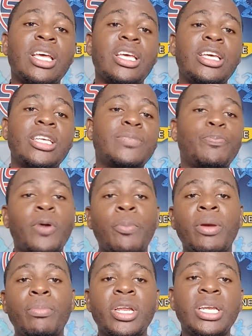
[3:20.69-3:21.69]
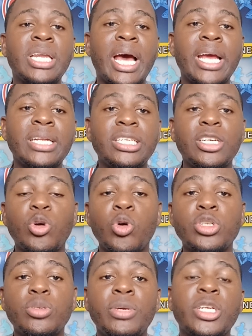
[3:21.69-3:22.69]
He's probably 19,
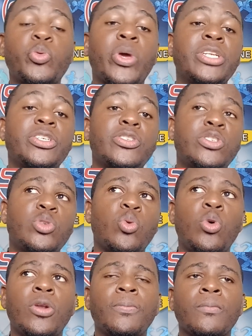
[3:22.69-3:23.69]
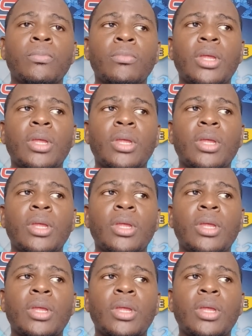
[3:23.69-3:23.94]
going to be 20 soon.